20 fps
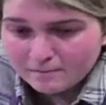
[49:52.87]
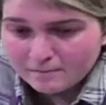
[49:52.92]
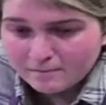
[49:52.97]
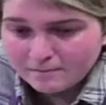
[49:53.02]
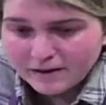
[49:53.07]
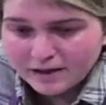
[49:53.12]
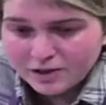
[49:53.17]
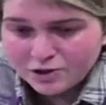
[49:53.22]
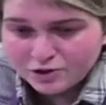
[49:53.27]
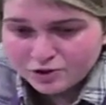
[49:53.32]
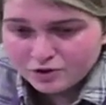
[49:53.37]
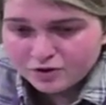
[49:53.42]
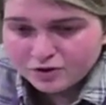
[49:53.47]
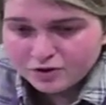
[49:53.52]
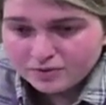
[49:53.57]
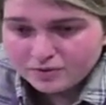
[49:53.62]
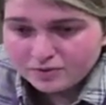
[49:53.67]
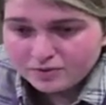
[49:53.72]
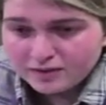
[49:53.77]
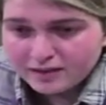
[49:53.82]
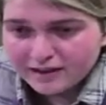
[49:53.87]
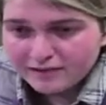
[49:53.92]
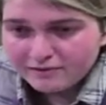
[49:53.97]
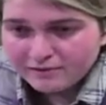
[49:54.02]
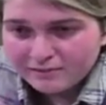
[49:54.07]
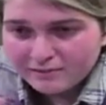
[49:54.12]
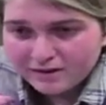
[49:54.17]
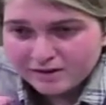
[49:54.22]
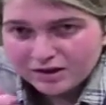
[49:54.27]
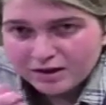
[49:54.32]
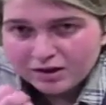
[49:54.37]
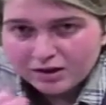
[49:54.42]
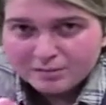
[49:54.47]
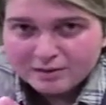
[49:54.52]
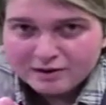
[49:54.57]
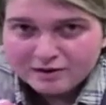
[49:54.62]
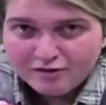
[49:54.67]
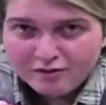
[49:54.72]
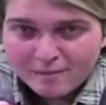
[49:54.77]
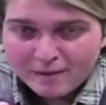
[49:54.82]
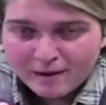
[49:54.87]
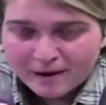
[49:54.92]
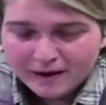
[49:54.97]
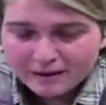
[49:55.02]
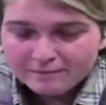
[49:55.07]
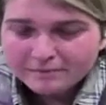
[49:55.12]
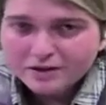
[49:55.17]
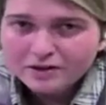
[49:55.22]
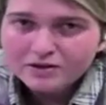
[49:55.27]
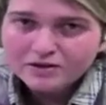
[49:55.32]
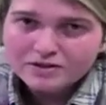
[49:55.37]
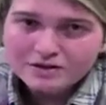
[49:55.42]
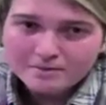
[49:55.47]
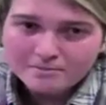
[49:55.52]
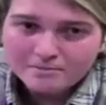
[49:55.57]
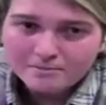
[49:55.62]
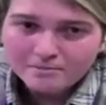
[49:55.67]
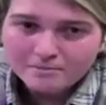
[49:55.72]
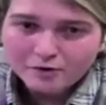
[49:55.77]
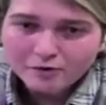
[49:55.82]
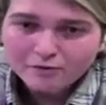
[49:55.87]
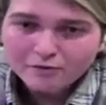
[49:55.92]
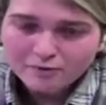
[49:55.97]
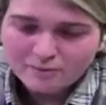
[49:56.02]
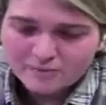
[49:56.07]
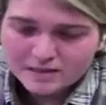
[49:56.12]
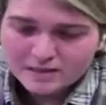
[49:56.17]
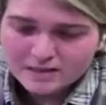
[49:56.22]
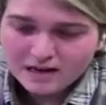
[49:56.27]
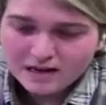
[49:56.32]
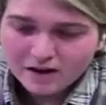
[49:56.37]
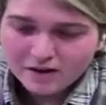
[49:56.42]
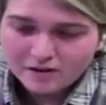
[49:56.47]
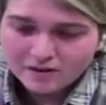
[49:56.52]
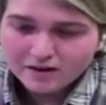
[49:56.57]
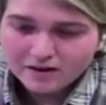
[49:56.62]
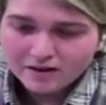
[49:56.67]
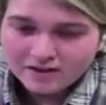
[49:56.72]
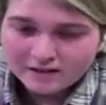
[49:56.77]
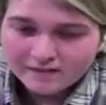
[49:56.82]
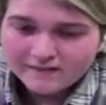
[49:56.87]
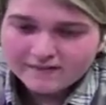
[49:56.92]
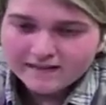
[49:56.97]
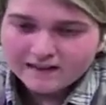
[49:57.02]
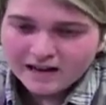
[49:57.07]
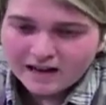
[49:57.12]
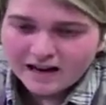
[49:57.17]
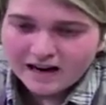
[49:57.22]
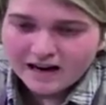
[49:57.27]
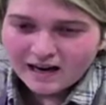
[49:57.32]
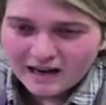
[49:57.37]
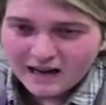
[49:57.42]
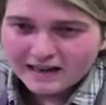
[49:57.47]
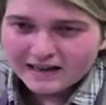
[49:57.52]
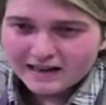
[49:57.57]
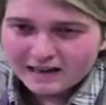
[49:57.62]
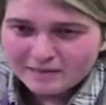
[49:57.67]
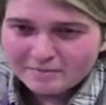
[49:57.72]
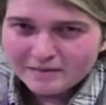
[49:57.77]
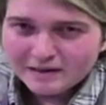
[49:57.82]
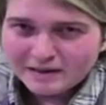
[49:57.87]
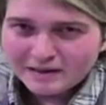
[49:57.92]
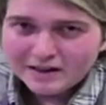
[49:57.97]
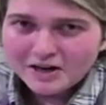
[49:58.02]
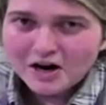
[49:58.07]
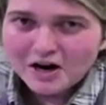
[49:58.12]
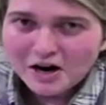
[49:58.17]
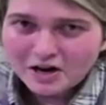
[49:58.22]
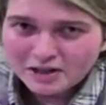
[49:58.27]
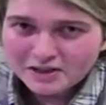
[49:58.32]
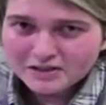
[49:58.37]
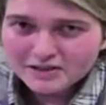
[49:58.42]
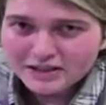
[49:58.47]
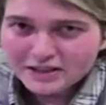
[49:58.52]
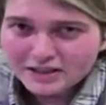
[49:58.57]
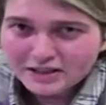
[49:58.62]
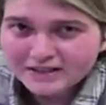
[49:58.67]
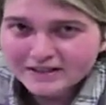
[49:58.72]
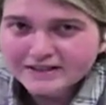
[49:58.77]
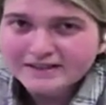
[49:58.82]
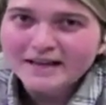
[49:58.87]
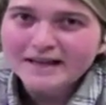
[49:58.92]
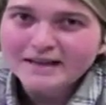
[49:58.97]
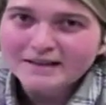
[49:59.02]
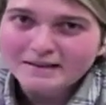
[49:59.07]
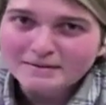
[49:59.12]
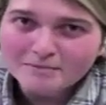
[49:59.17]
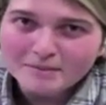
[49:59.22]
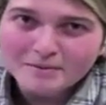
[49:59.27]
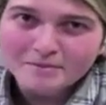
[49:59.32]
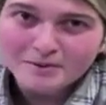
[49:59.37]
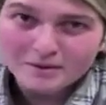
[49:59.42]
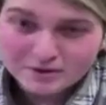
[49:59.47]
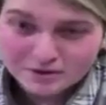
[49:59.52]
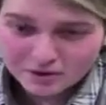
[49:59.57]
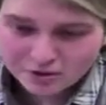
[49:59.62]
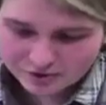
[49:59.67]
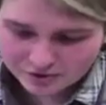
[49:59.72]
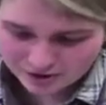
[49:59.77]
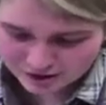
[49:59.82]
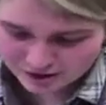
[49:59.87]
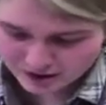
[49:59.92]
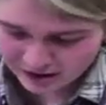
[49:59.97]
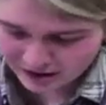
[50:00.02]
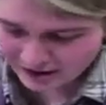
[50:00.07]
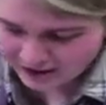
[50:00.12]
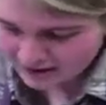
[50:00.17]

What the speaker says: Make sure you leave it with a little bit of a bite because I'm more from the south. I like it a bit harder than people in the north.